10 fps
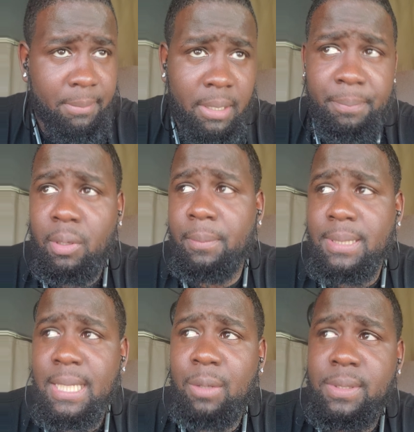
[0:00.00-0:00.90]
My appointment
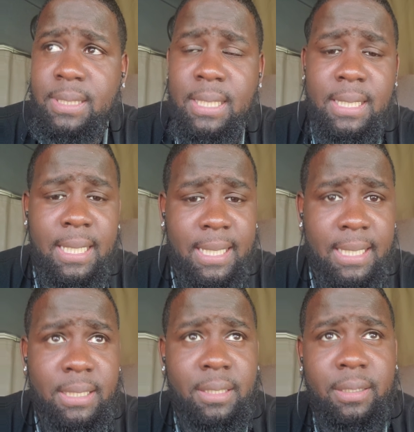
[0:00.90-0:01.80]
time was 10. I
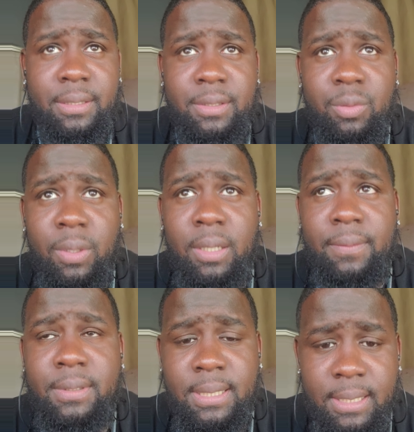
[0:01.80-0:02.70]
got there at
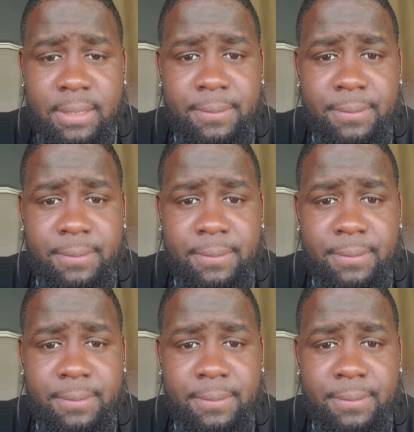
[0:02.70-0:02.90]
12:10.